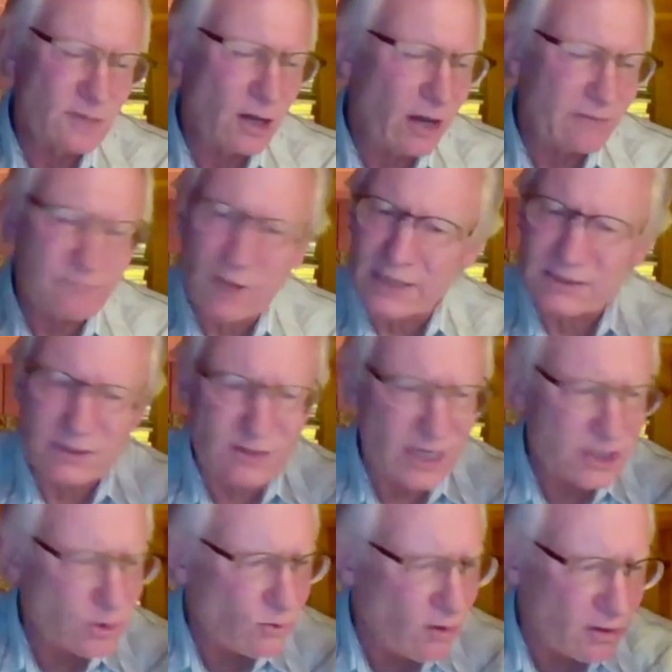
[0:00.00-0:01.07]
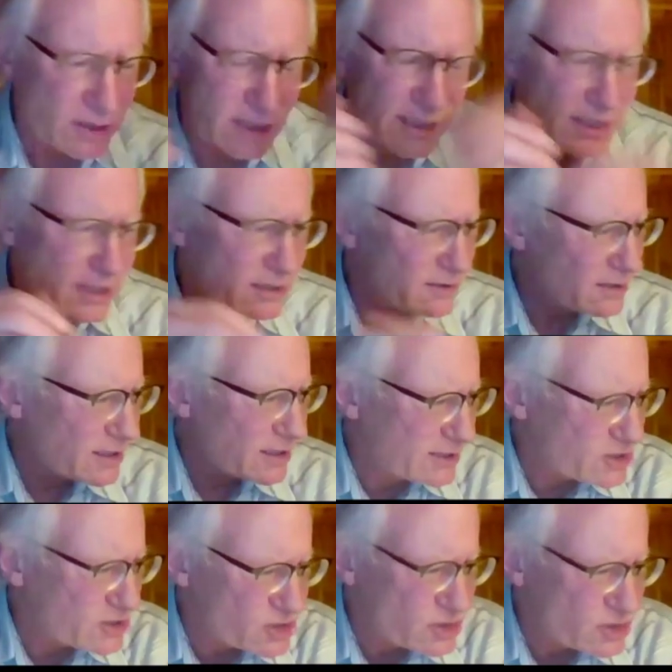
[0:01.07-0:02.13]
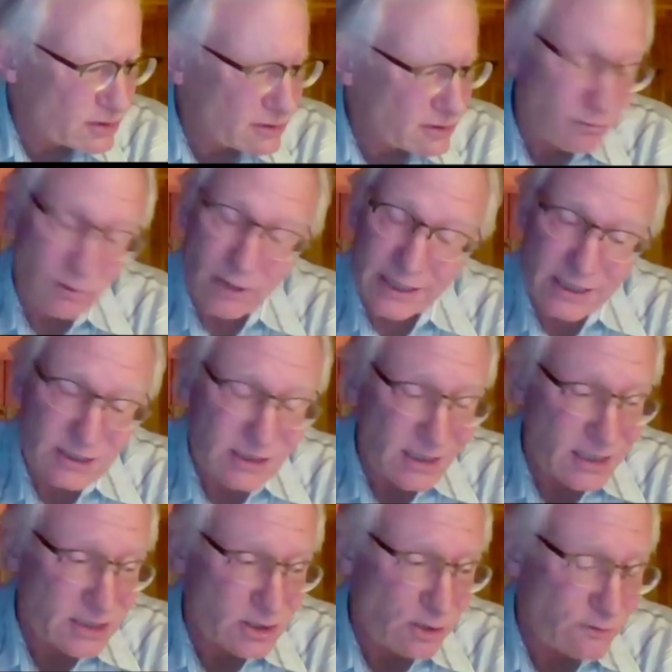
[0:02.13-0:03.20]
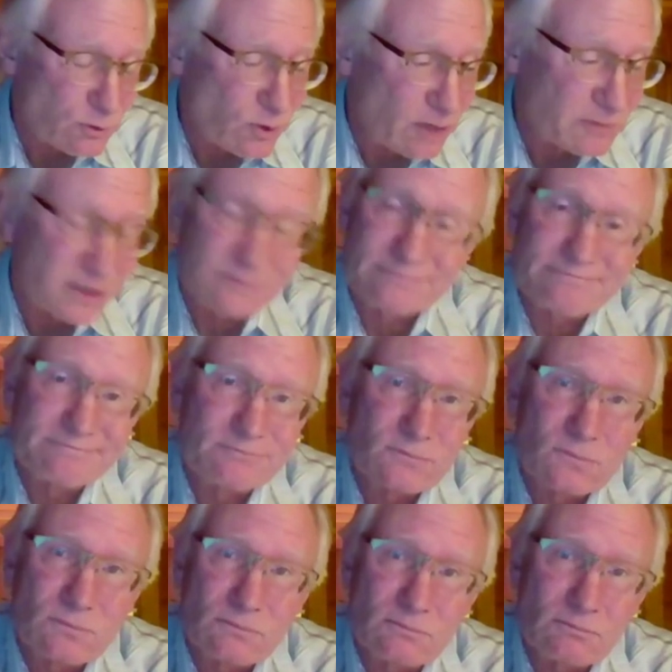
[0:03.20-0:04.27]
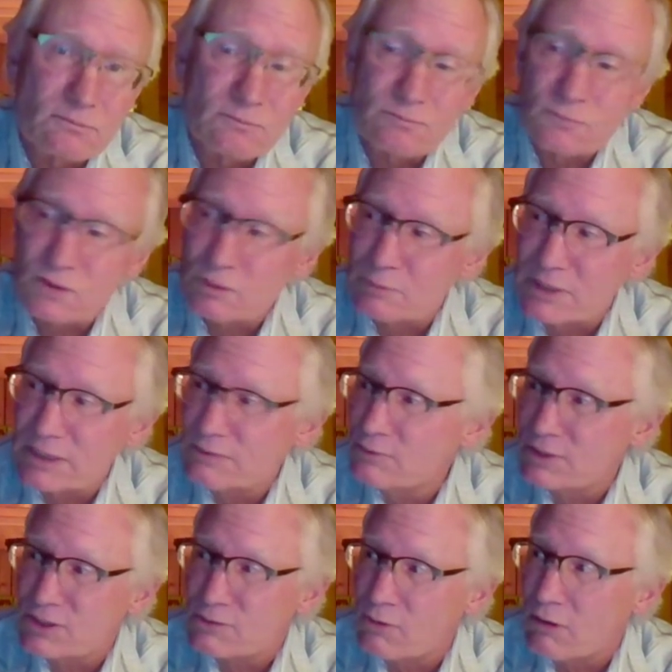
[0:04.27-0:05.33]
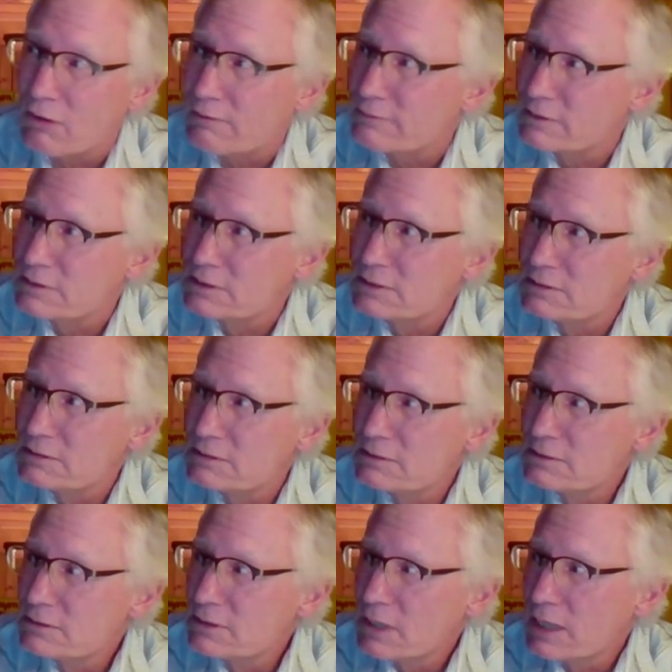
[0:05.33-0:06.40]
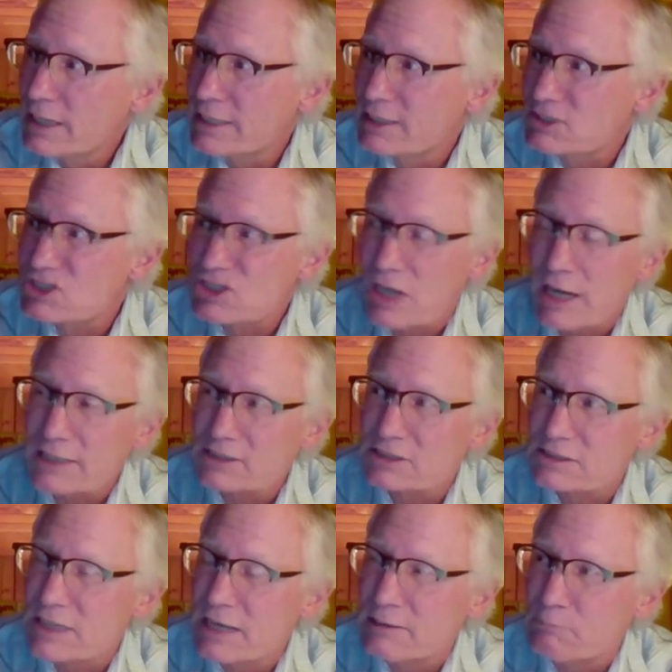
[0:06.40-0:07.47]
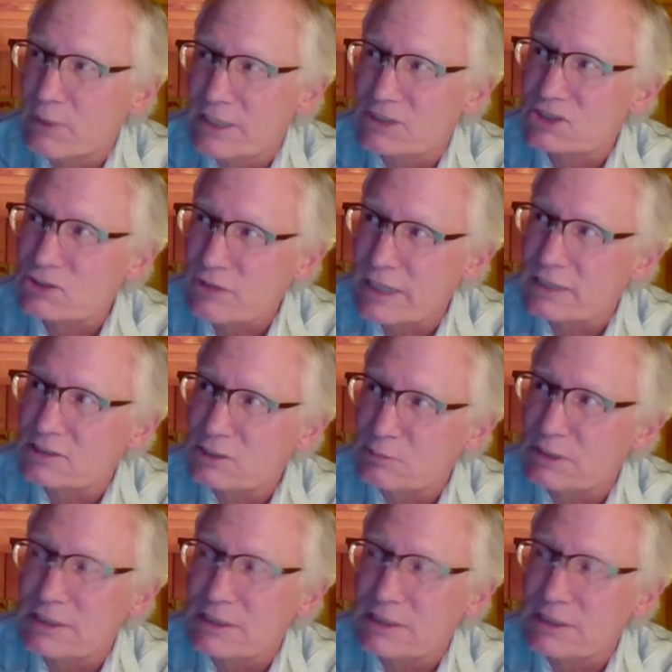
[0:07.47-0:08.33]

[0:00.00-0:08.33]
I'd like to thank you all again. It's like I said, it's overwhelming to be with you all, and it sucks, but it's great to be